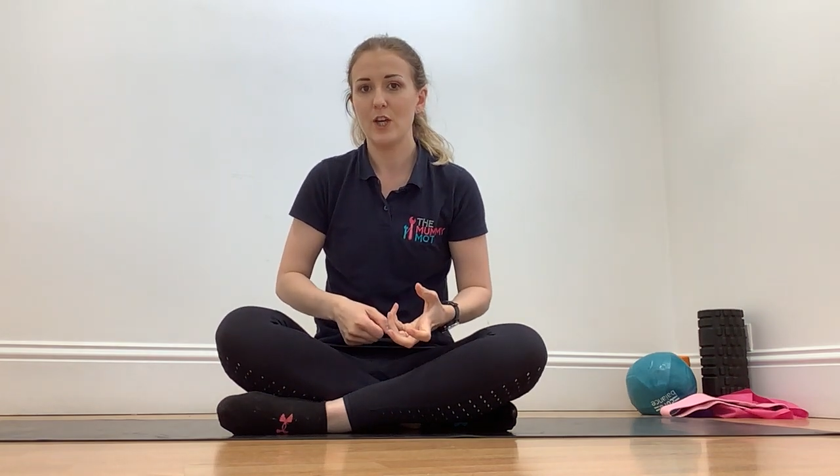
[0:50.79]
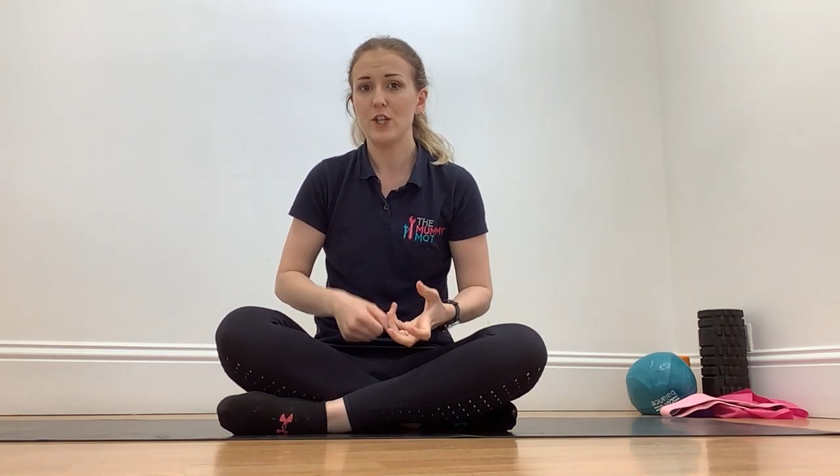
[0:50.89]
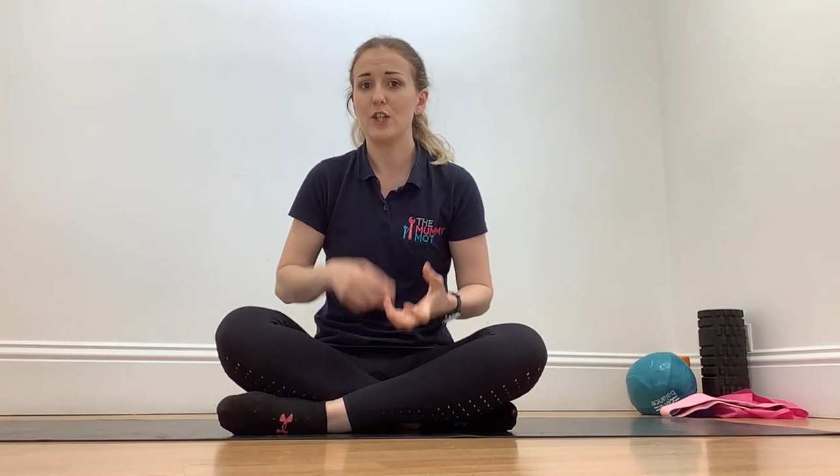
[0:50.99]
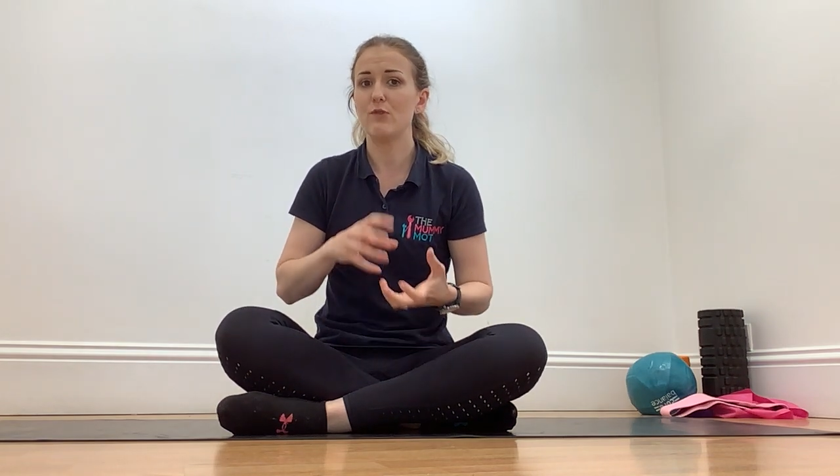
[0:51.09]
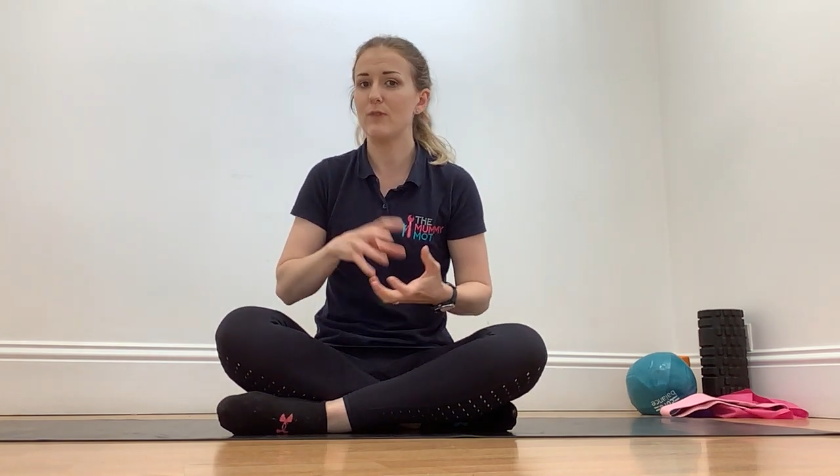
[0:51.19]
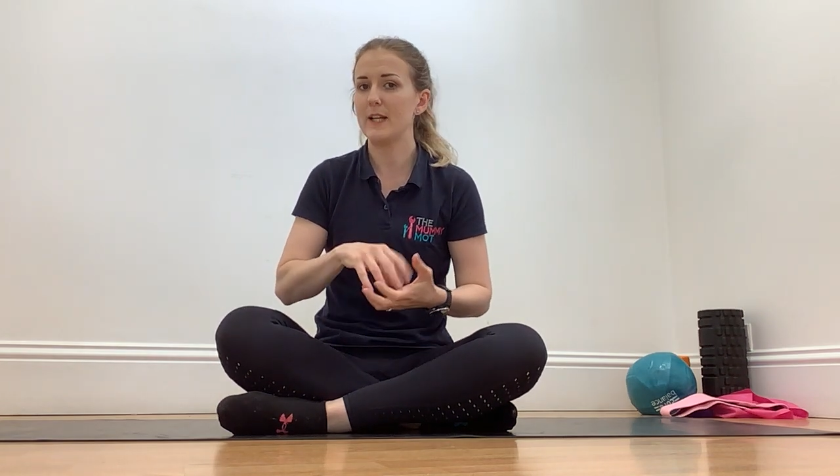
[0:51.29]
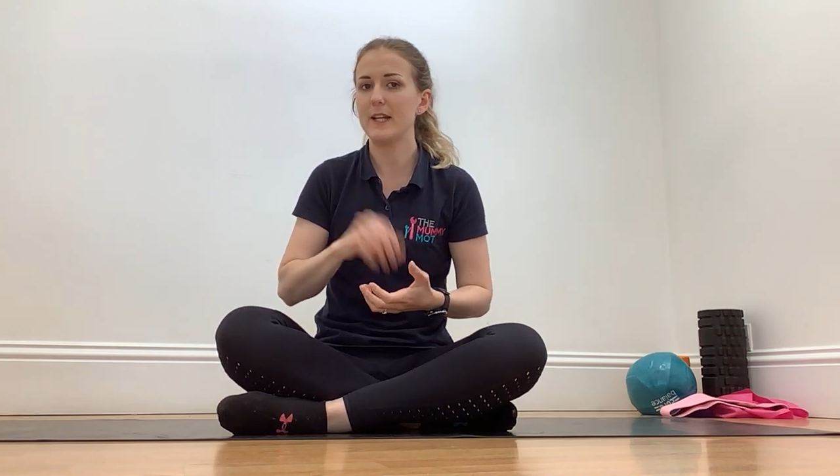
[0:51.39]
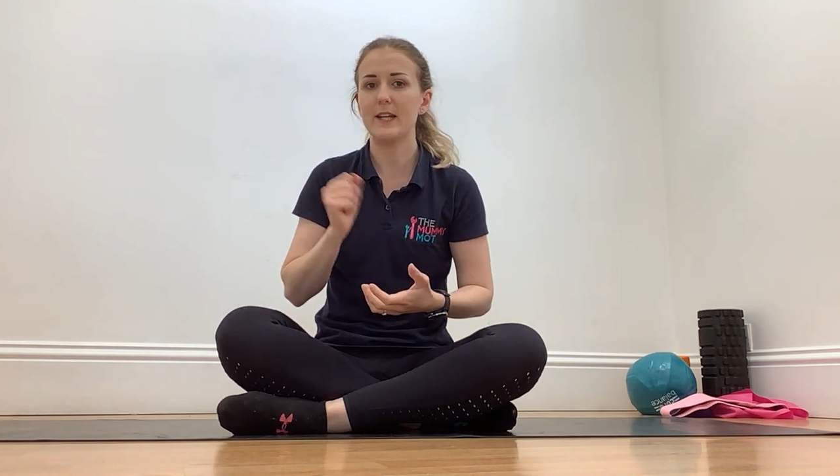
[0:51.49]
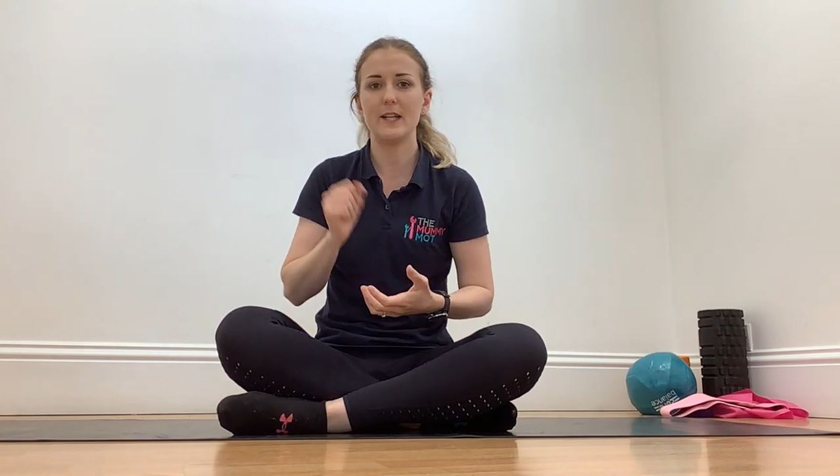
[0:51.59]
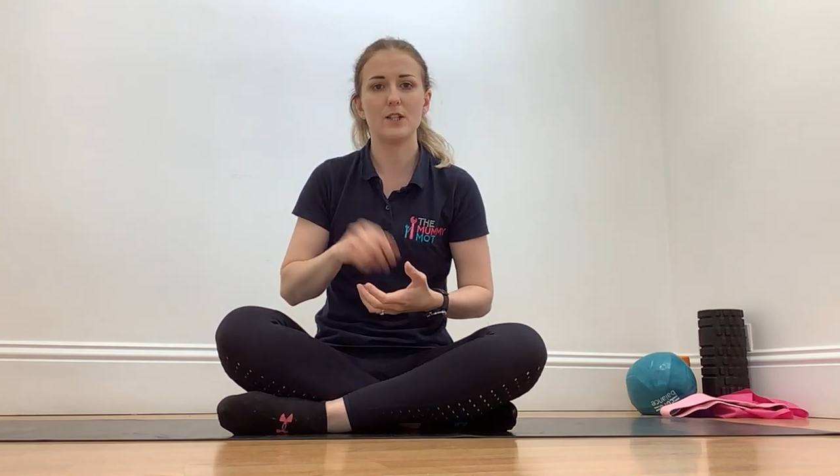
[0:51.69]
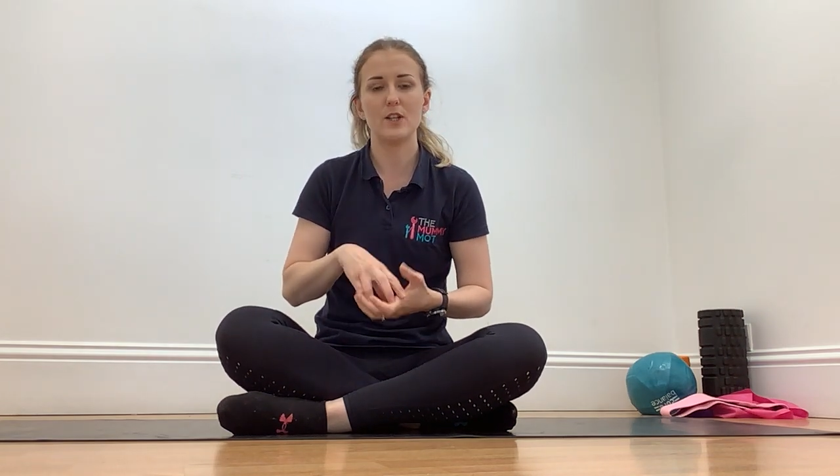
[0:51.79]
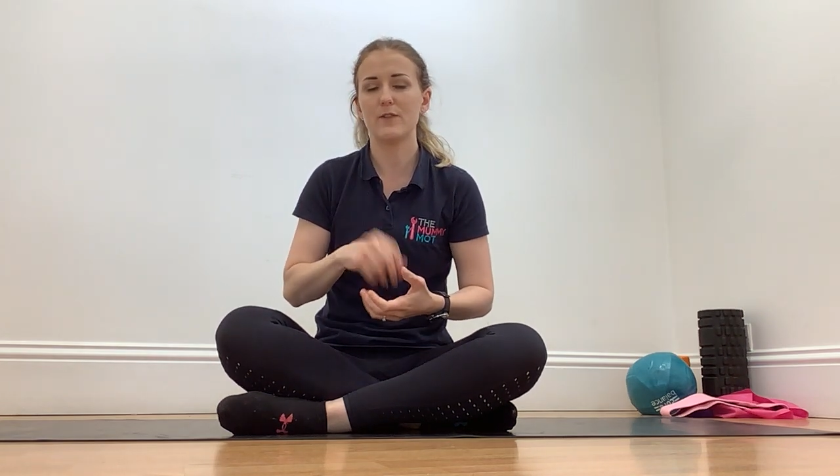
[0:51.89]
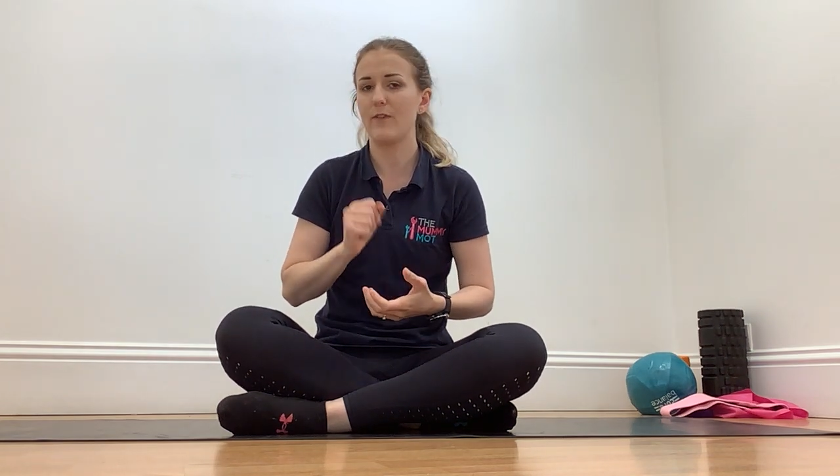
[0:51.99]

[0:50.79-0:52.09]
she really needs those